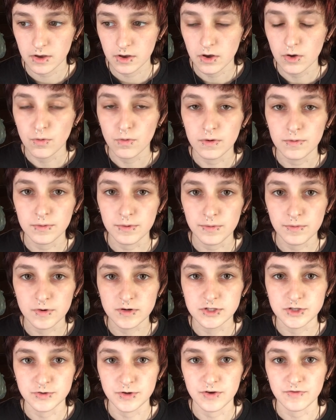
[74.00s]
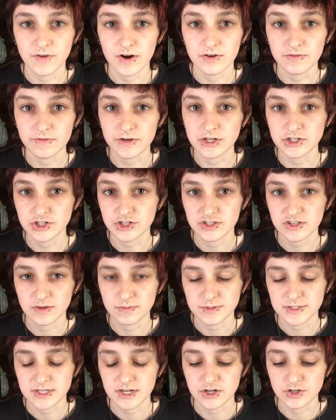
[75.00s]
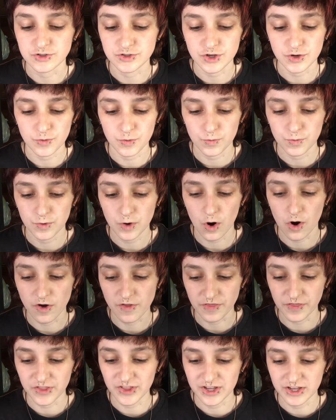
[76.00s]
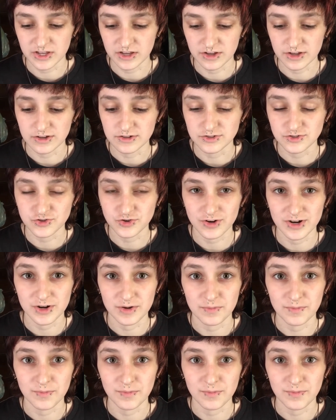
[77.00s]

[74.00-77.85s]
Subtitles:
When we were doing renovations upstairs, on the trim